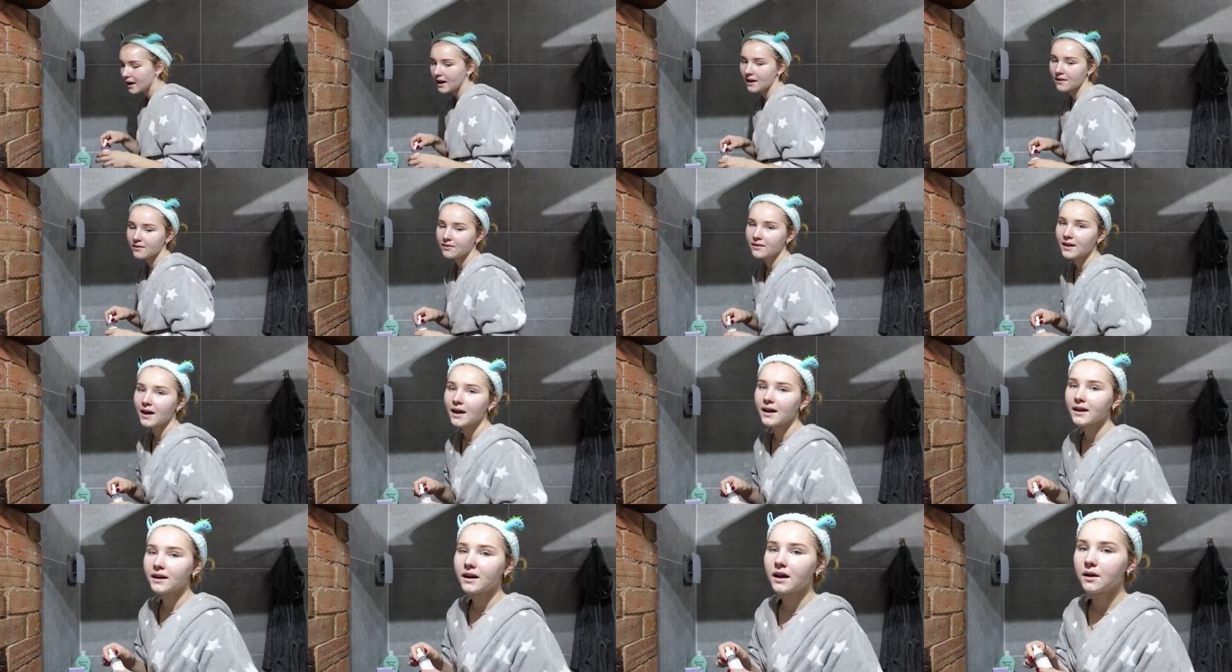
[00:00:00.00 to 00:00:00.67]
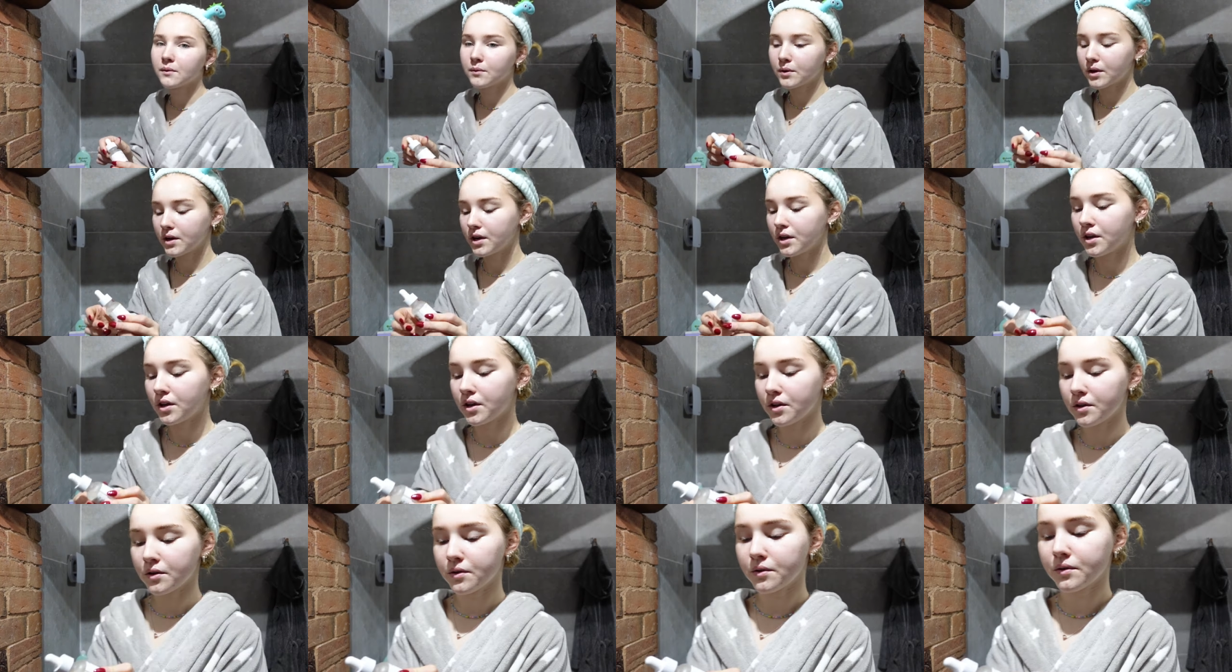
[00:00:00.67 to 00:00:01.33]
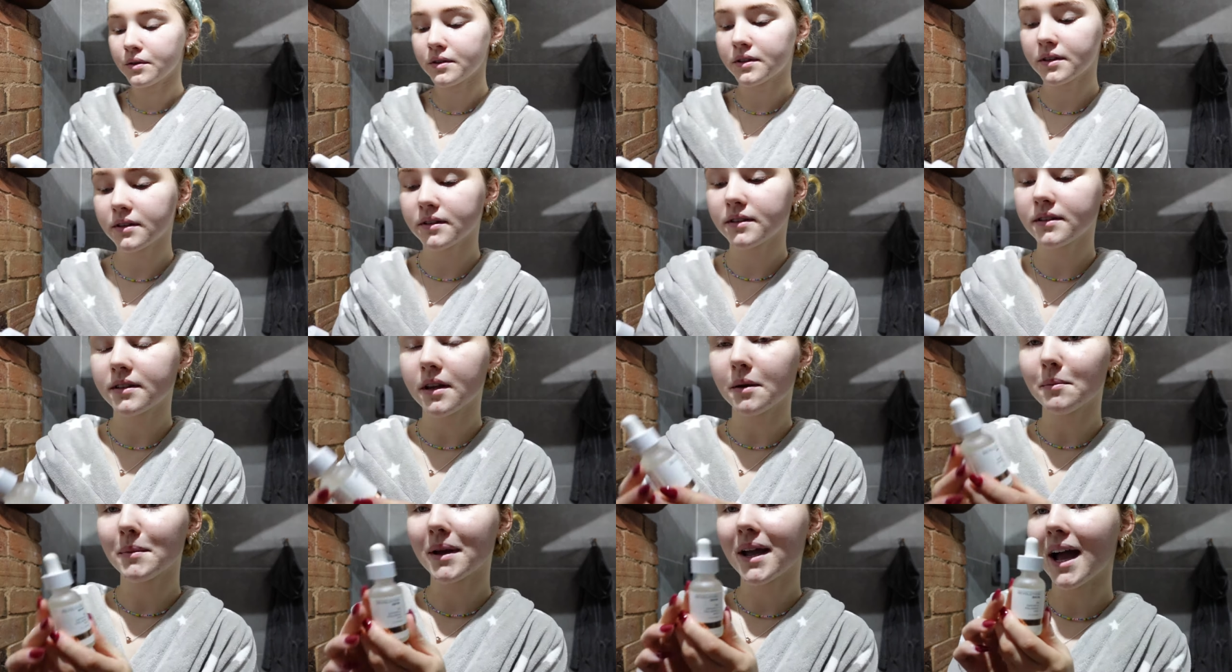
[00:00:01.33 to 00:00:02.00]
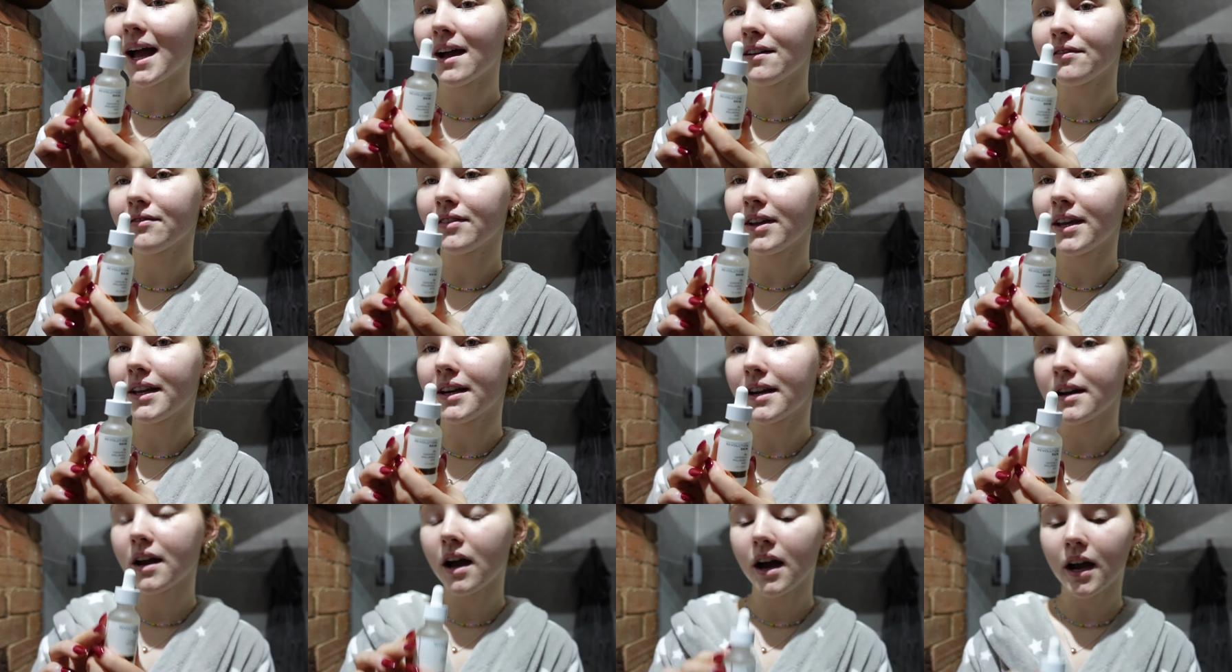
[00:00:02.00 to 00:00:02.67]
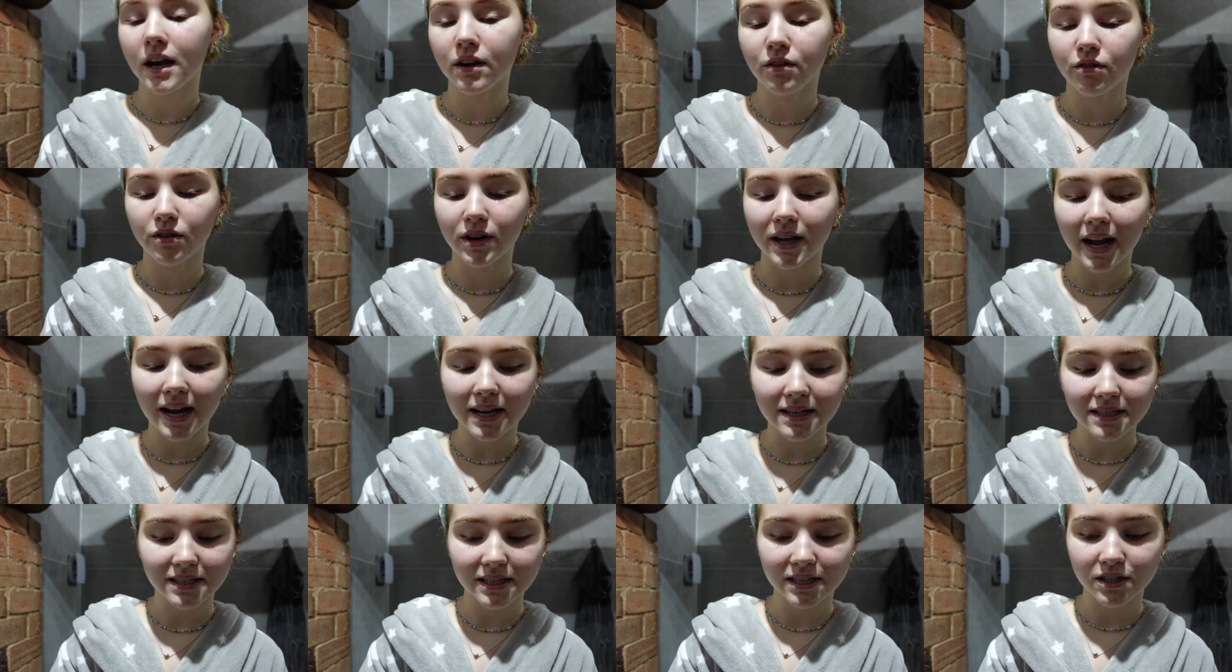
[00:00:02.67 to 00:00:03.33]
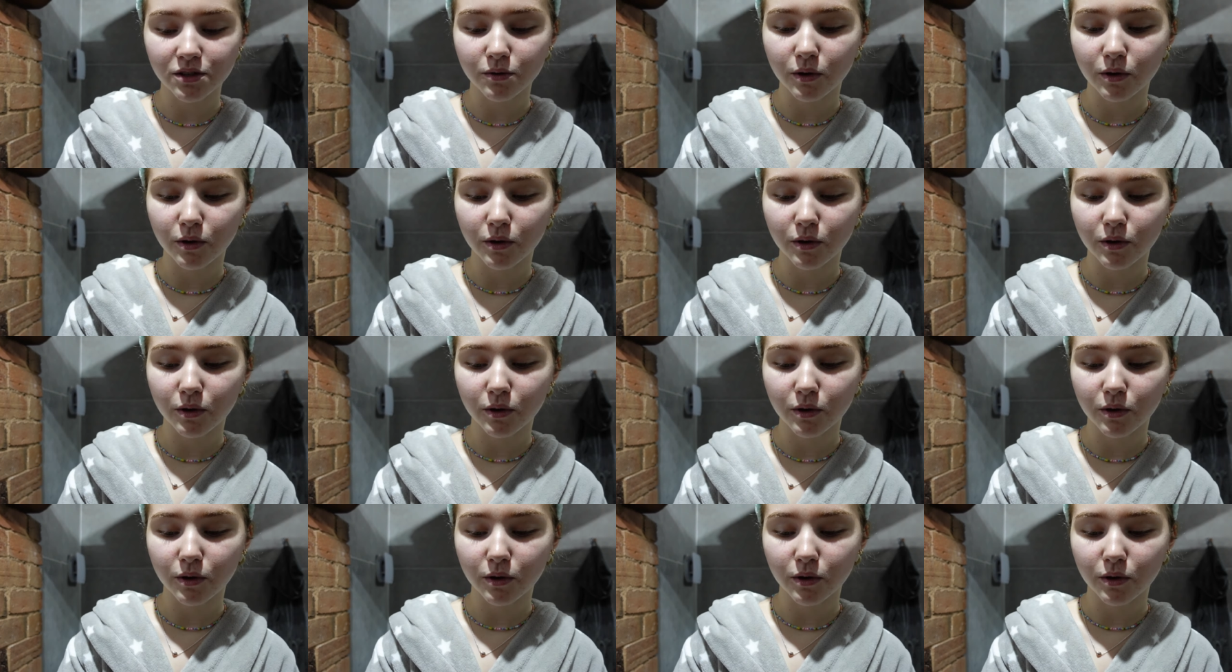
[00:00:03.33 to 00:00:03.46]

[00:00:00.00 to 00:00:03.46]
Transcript: And then I'm going to use some caffeine and hyaluronic acid.